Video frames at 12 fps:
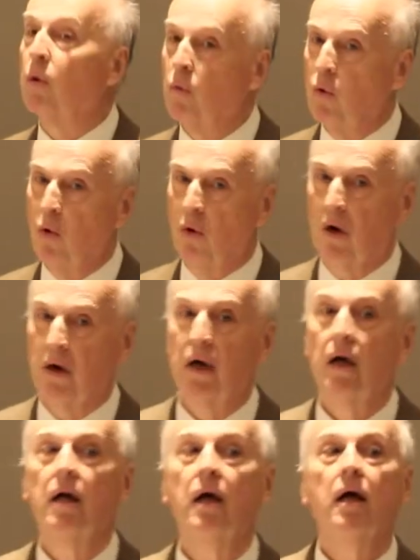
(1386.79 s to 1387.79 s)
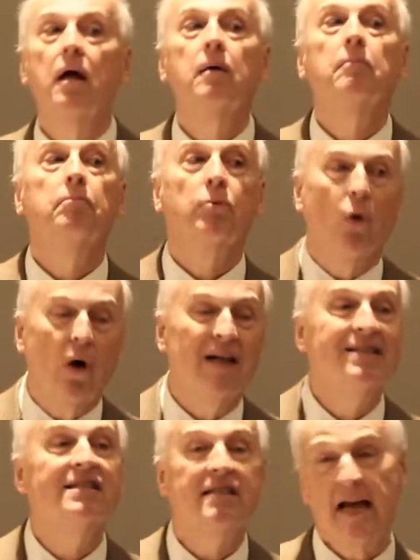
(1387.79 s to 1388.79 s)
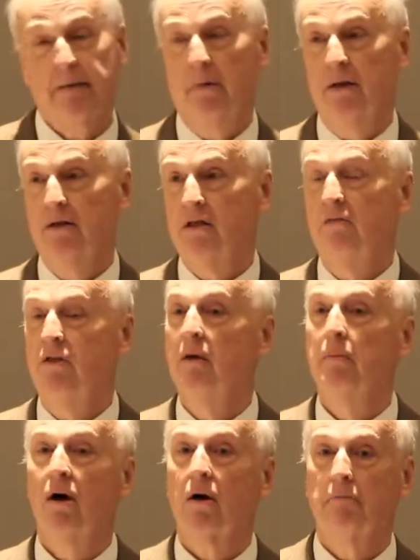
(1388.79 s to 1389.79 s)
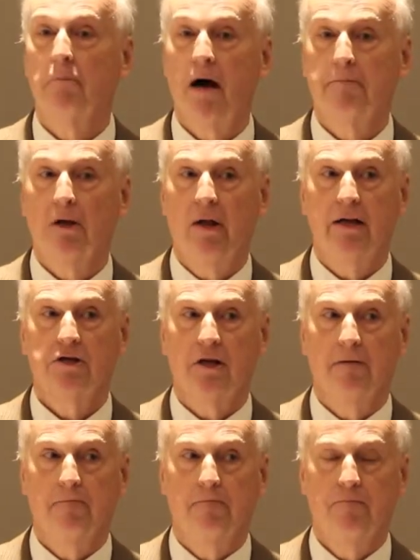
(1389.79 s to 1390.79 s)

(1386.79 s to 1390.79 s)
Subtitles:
reward broad segments of the American population.